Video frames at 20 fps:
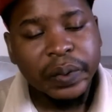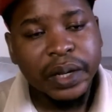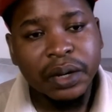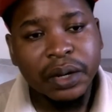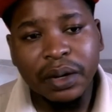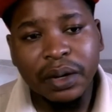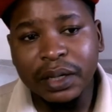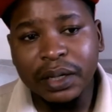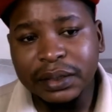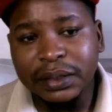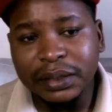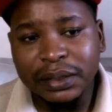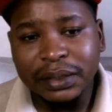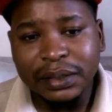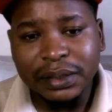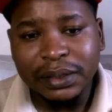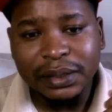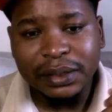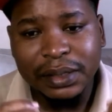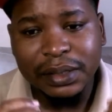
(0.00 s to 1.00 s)
we don't
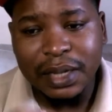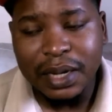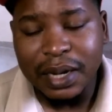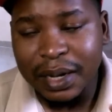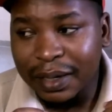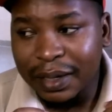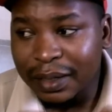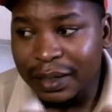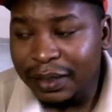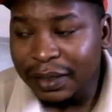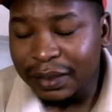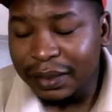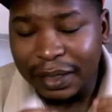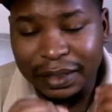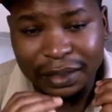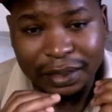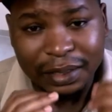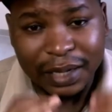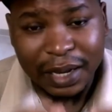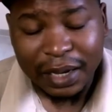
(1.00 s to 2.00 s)
really
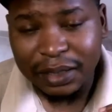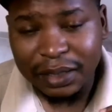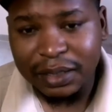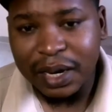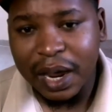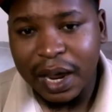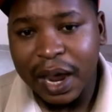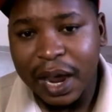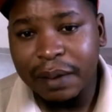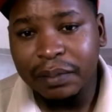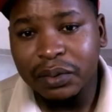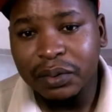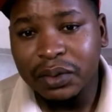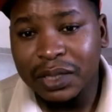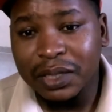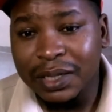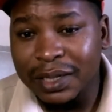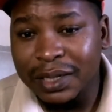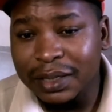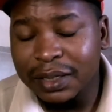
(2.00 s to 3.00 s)
take time
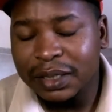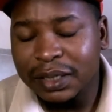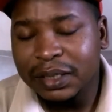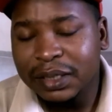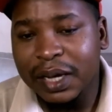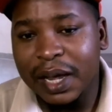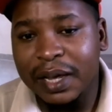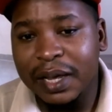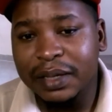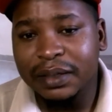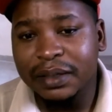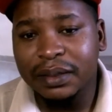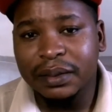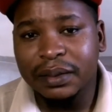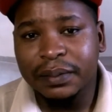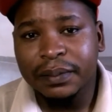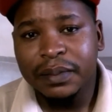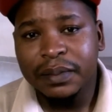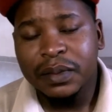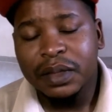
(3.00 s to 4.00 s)
to
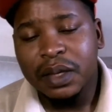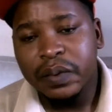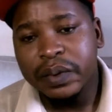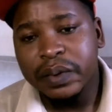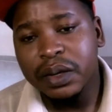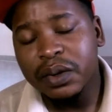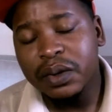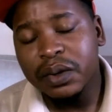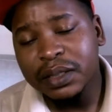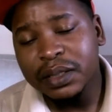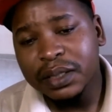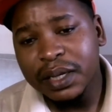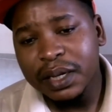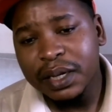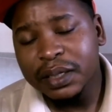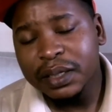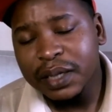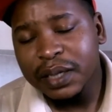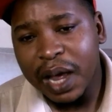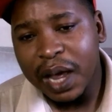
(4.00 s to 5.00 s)
strategize. We don't
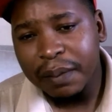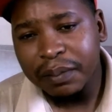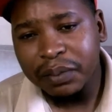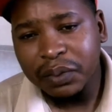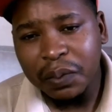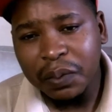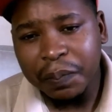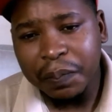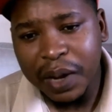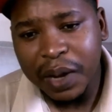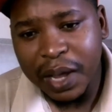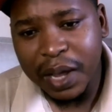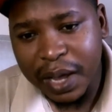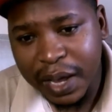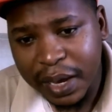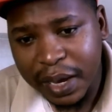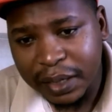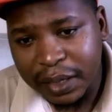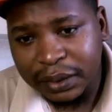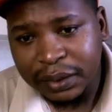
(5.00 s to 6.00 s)
take time to
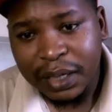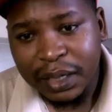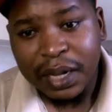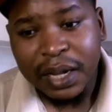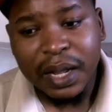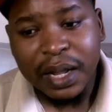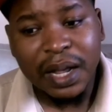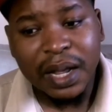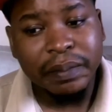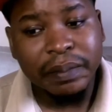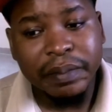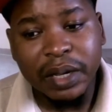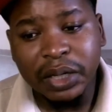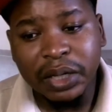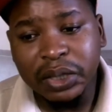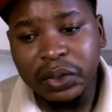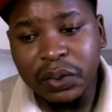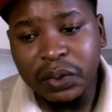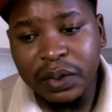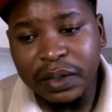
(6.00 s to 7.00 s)
plan and
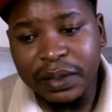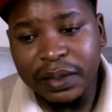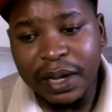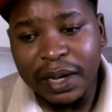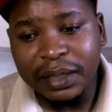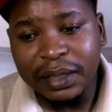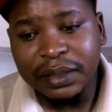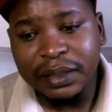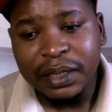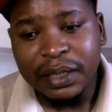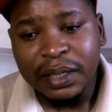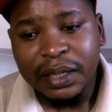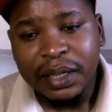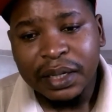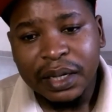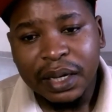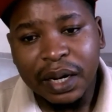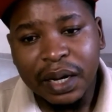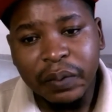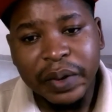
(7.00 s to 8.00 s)
make sure that
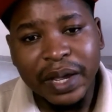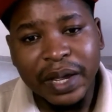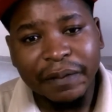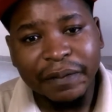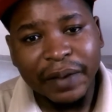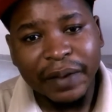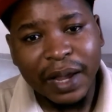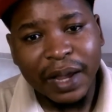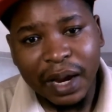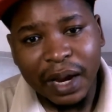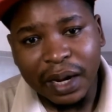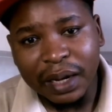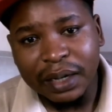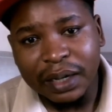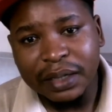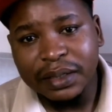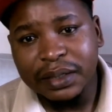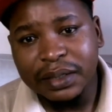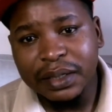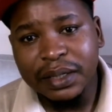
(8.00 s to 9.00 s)
we have
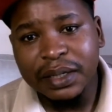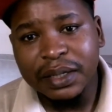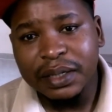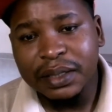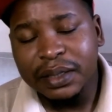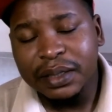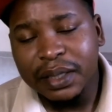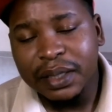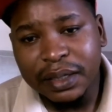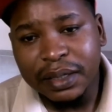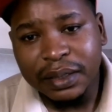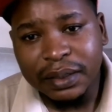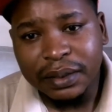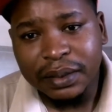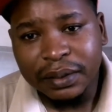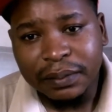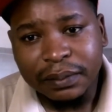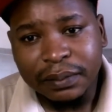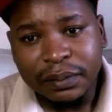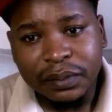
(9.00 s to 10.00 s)
angles in these
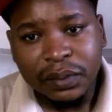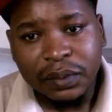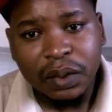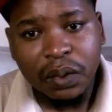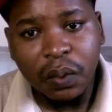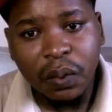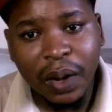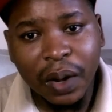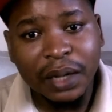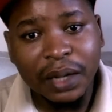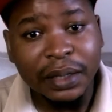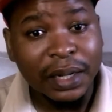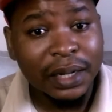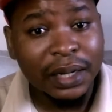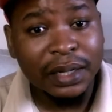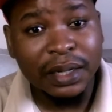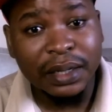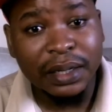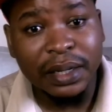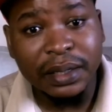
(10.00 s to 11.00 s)
things. While the
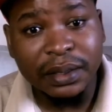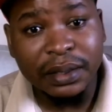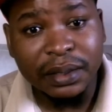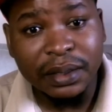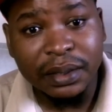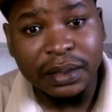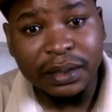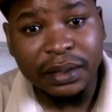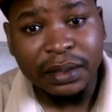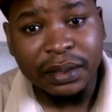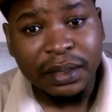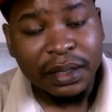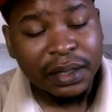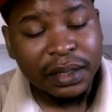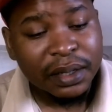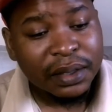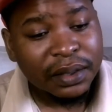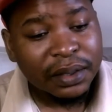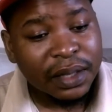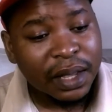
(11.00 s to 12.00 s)
other races,
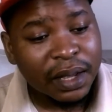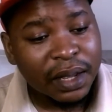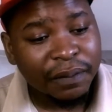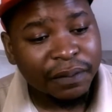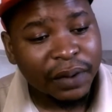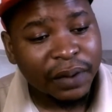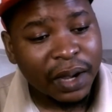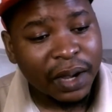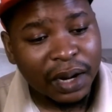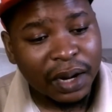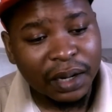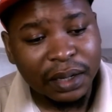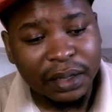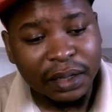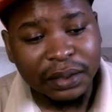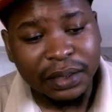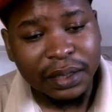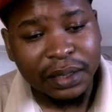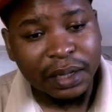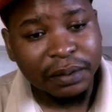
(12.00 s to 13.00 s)
they have
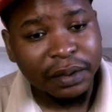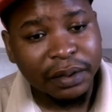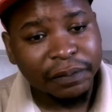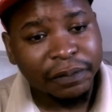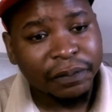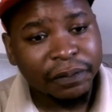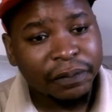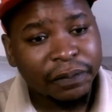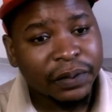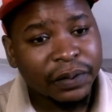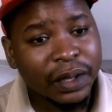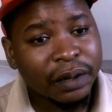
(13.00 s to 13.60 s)
angles, they have